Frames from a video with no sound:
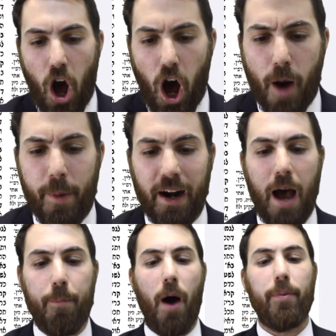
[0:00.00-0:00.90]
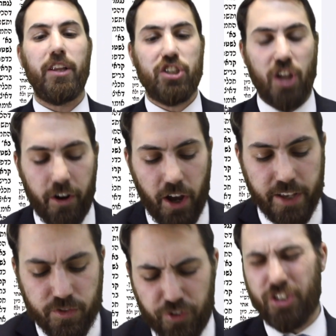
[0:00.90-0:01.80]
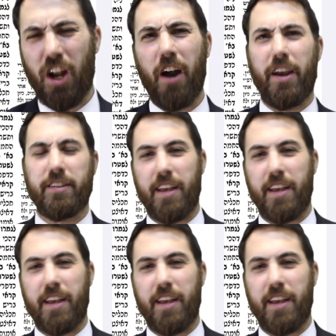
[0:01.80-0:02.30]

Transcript: Amara Babel Ishtarais for Shtarais.